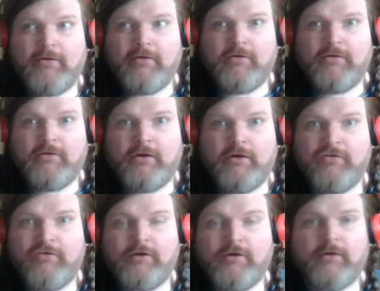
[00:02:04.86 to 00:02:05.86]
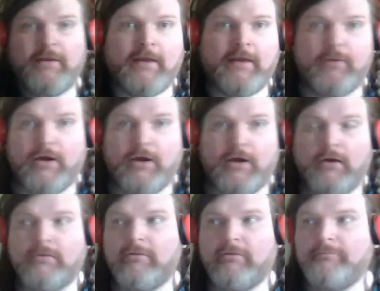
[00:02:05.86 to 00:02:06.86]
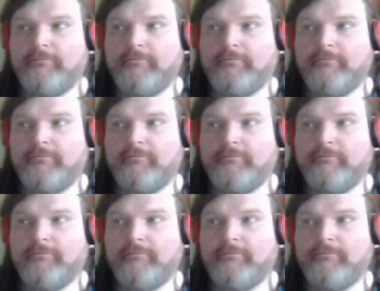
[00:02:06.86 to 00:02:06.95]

on gender in that regards.